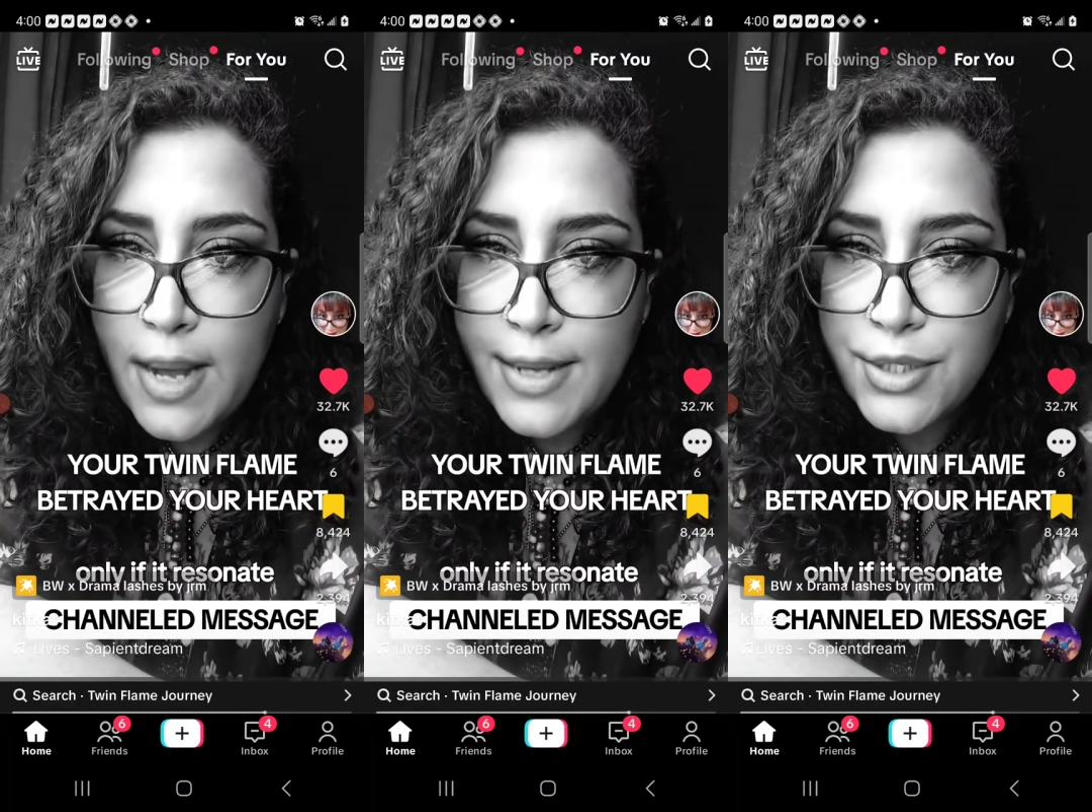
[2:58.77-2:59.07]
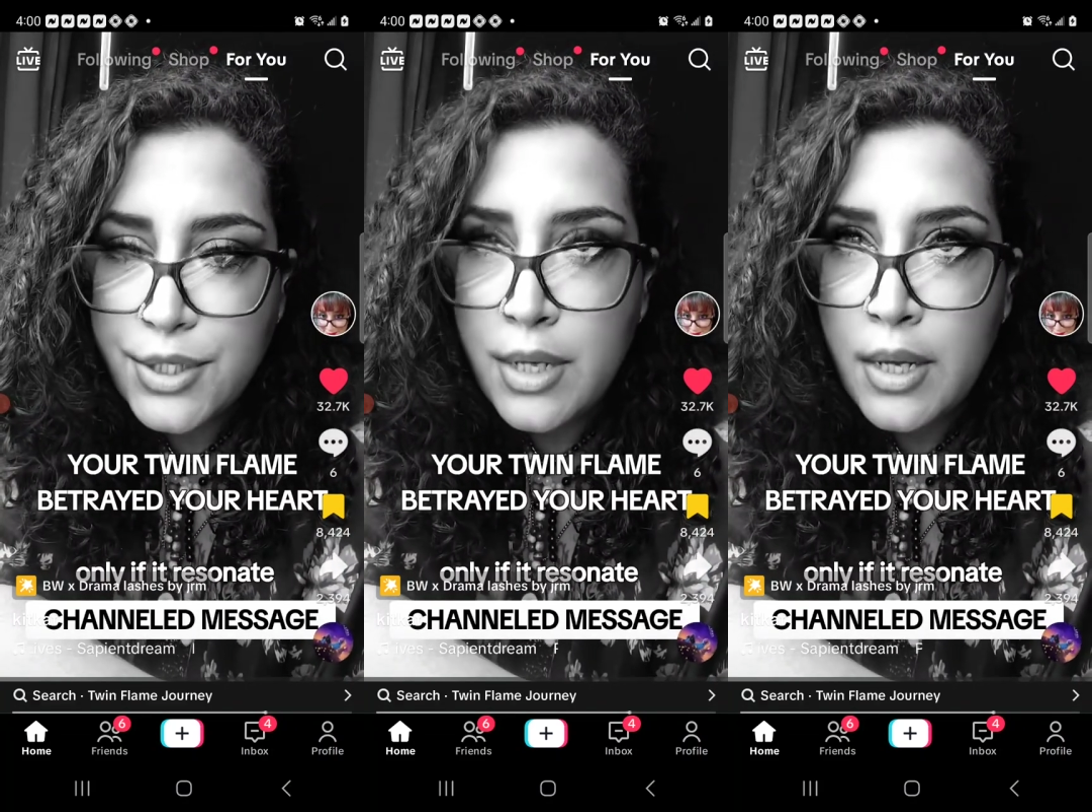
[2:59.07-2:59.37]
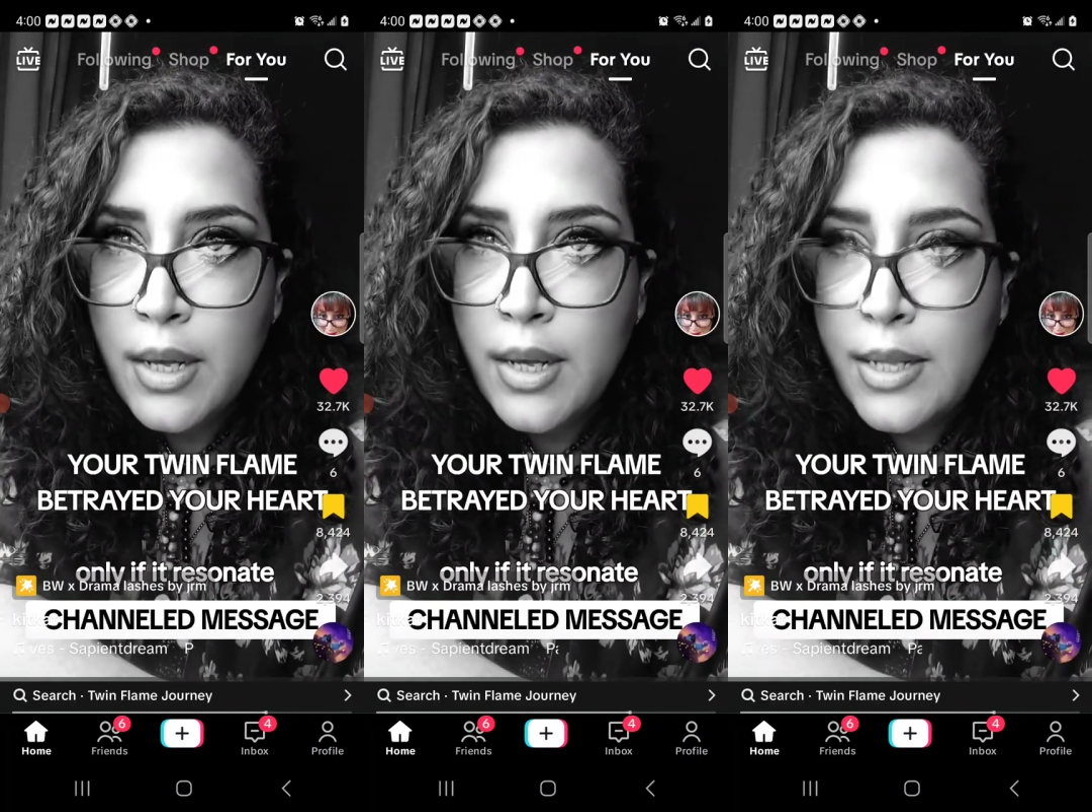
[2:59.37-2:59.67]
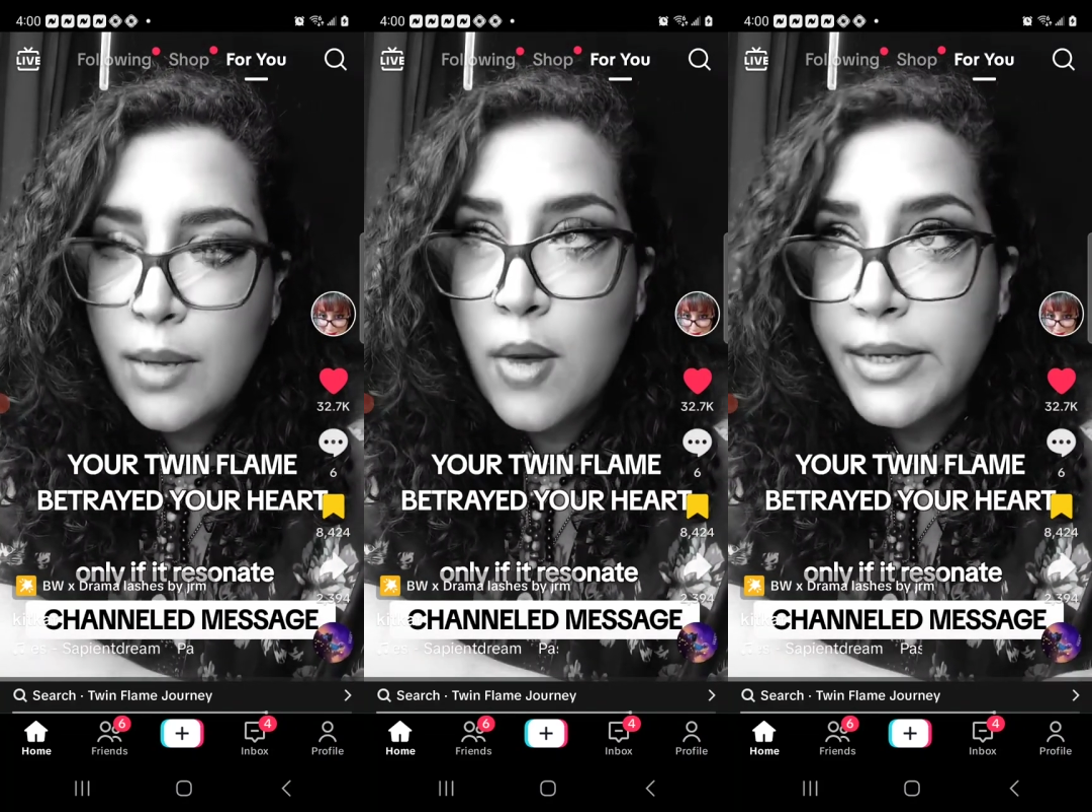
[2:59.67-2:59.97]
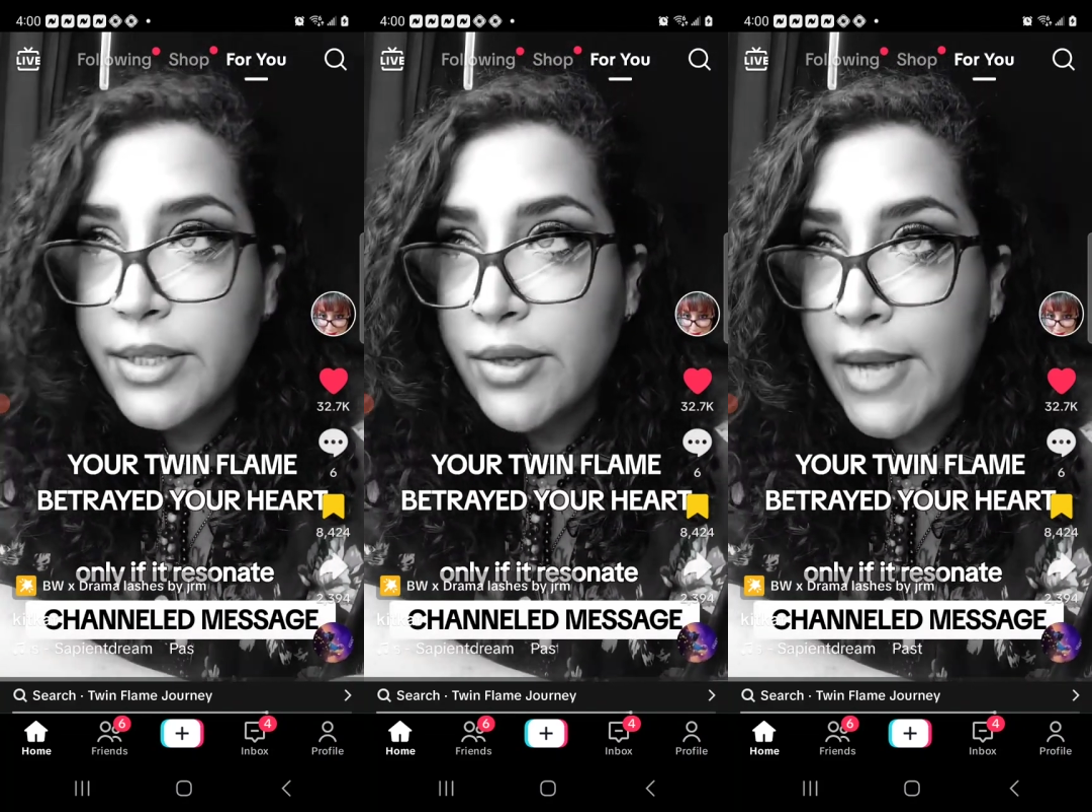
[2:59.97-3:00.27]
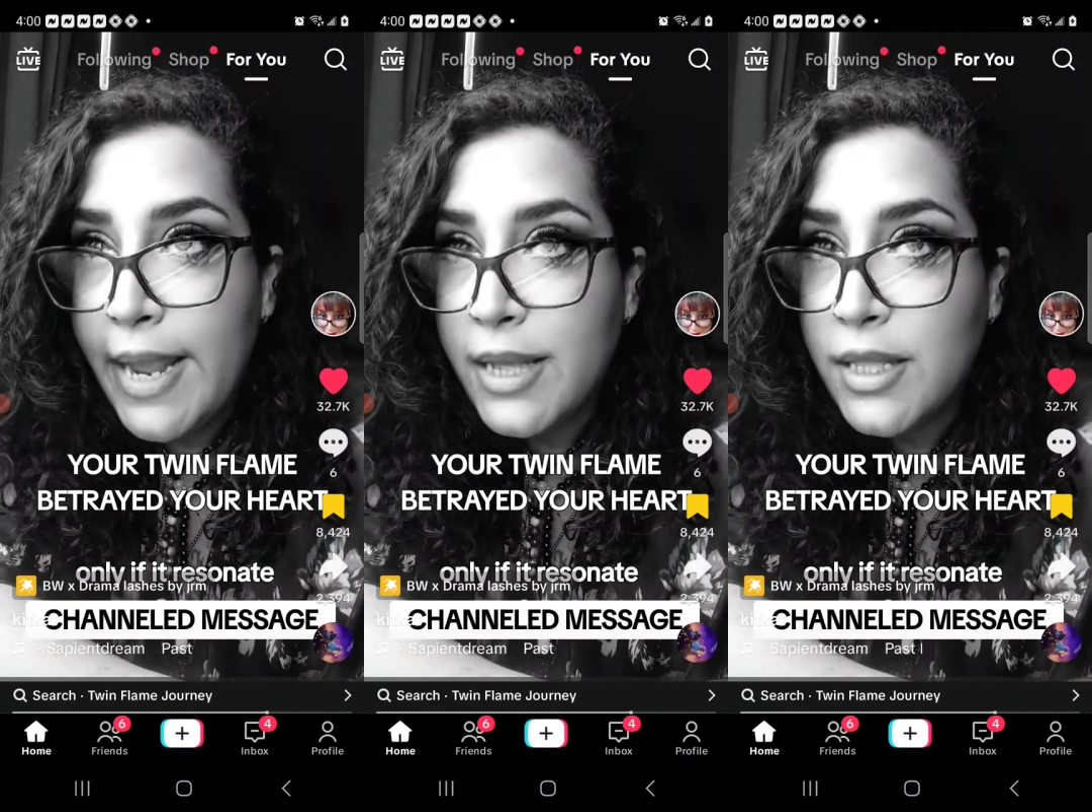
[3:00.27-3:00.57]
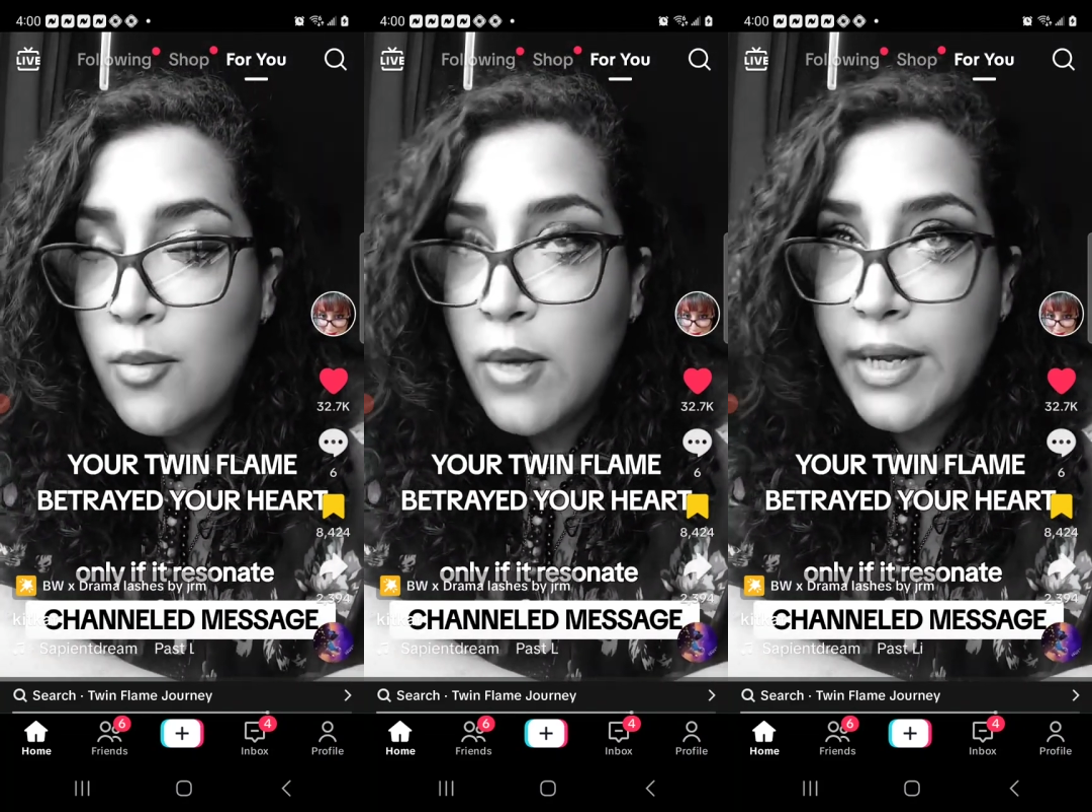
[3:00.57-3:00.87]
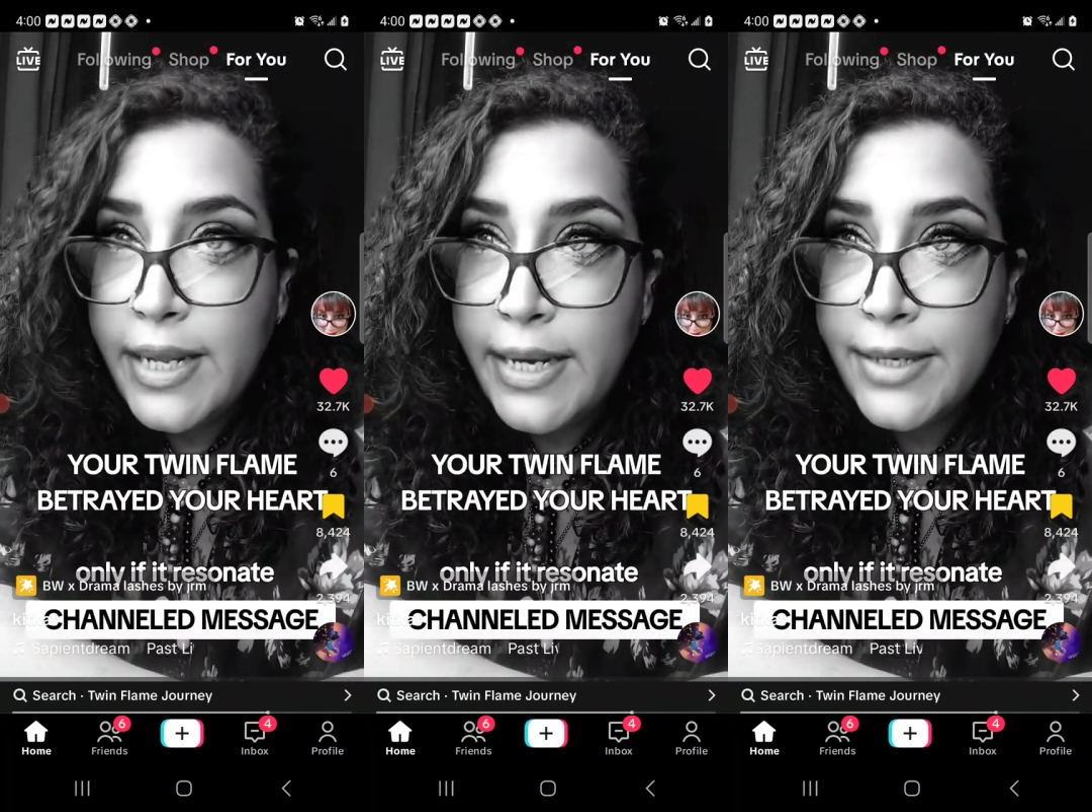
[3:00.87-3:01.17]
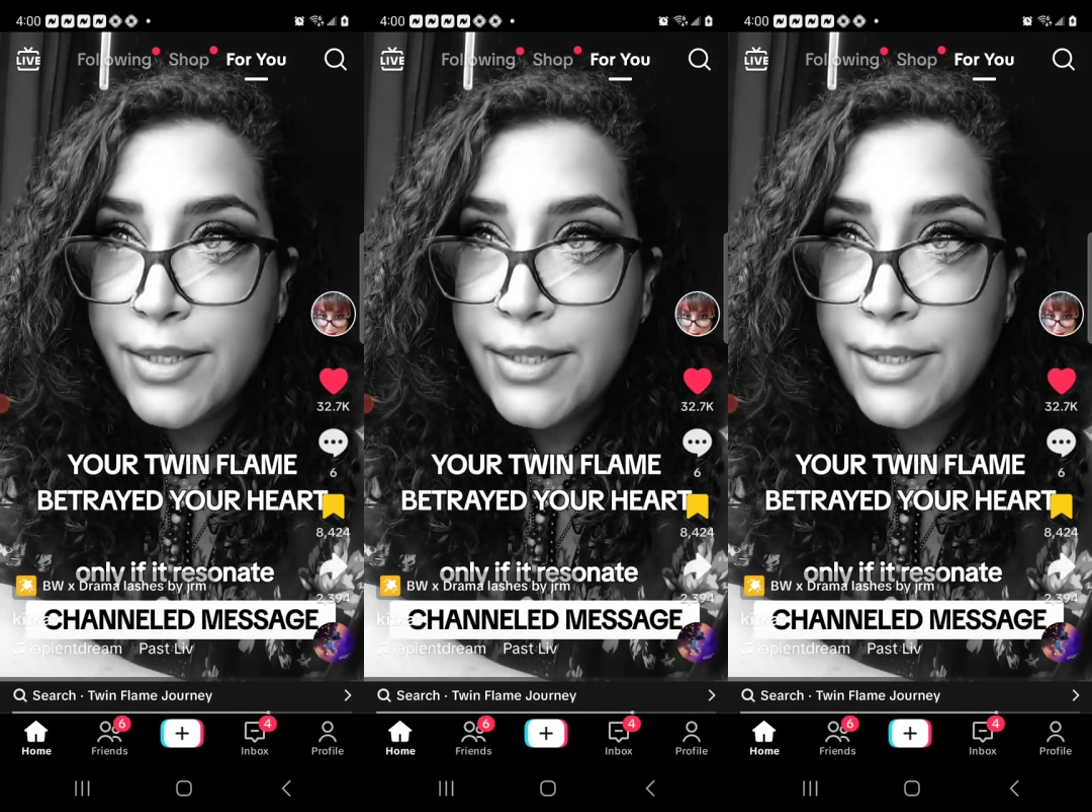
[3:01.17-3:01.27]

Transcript: much. They wanted their cake, they want to